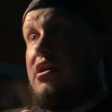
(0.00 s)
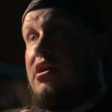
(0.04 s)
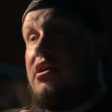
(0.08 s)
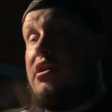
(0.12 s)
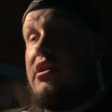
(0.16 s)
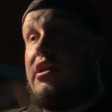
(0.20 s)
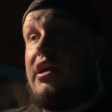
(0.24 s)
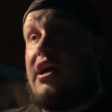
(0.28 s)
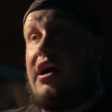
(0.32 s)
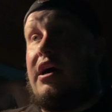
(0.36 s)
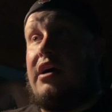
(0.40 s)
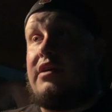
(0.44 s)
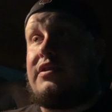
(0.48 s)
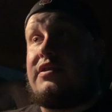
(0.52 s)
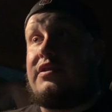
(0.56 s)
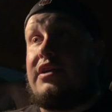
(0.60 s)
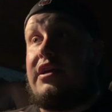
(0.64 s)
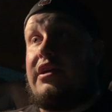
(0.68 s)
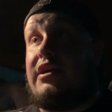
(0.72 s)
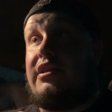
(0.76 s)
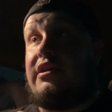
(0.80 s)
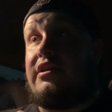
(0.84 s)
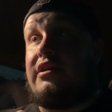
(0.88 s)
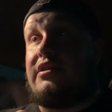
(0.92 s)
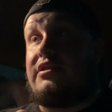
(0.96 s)
Now, I'll
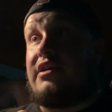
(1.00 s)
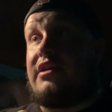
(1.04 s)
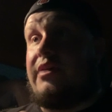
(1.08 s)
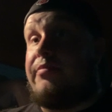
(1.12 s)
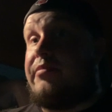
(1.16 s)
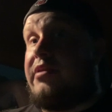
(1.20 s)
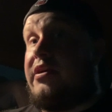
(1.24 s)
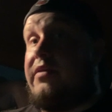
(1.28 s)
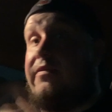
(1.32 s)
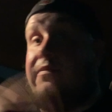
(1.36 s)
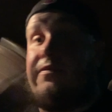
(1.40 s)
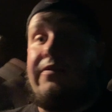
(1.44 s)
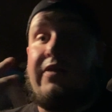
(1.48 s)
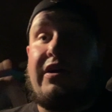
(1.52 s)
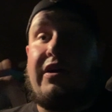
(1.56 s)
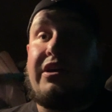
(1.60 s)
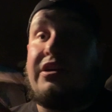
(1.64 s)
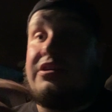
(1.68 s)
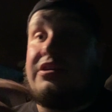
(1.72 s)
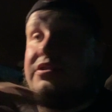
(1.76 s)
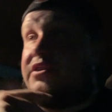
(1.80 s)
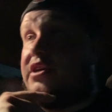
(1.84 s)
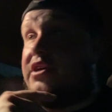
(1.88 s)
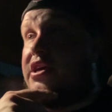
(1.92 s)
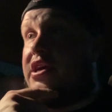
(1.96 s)
say this. I mean, fuck
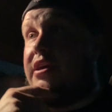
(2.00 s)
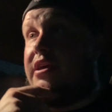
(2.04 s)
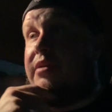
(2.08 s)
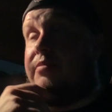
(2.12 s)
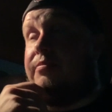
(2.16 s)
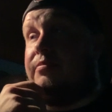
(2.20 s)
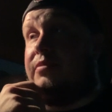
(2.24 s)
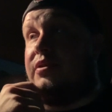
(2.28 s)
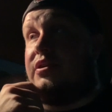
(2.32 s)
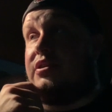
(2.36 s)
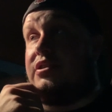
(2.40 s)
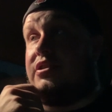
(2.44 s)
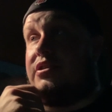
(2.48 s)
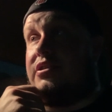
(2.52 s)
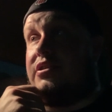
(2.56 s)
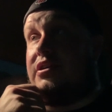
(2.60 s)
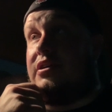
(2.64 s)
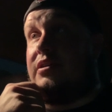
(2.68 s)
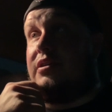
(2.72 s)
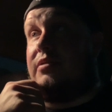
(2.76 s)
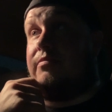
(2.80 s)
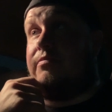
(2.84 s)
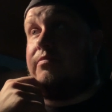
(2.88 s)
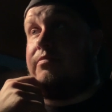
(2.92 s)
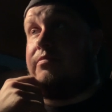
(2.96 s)
your team, but, you
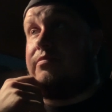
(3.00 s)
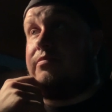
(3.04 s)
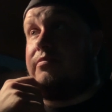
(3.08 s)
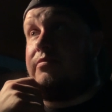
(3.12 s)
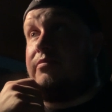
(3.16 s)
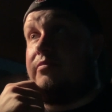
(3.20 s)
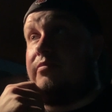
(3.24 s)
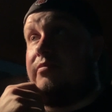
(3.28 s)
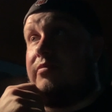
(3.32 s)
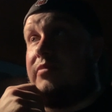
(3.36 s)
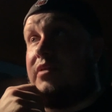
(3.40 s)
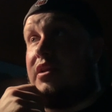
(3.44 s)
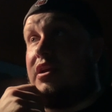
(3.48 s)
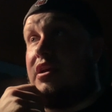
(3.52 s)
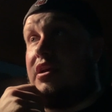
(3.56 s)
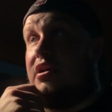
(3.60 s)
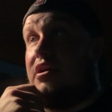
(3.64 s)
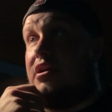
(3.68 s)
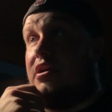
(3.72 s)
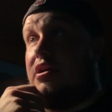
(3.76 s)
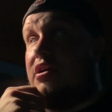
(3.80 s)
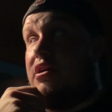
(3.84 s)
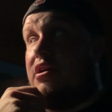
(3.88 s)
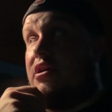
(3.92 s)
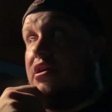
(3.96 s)
know,
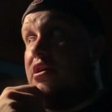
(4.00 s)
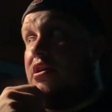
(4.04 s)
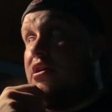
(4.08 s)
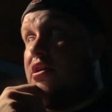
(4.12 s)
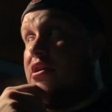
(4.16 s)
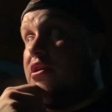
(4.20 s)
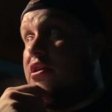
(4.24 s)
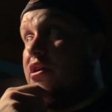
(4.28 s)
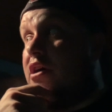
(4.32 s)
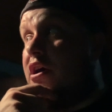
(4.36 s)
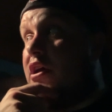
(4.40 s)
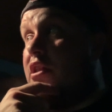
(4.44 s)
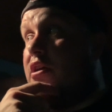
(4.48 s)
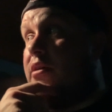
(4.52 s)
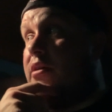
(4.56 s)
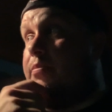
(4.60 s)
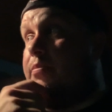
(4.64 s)
y'all are